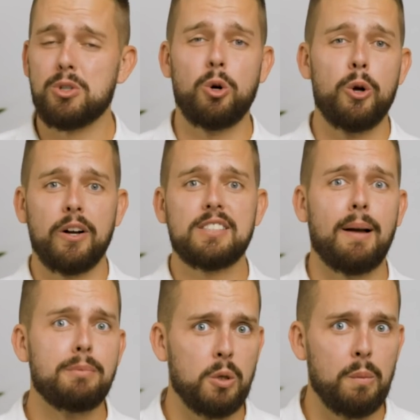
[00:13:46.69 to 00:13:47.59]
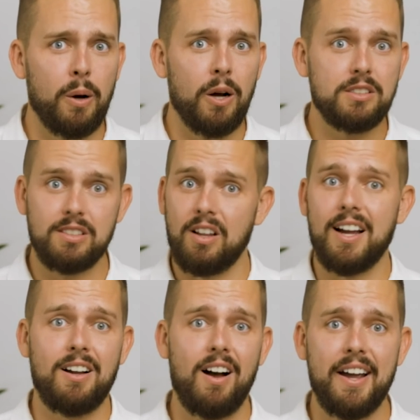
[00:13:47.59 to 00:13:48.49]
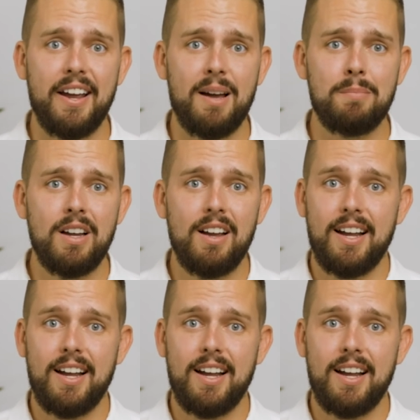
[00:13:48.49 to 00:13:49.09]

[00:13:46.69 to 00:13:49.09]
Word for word: I'm sure you're a skeptical person like I am.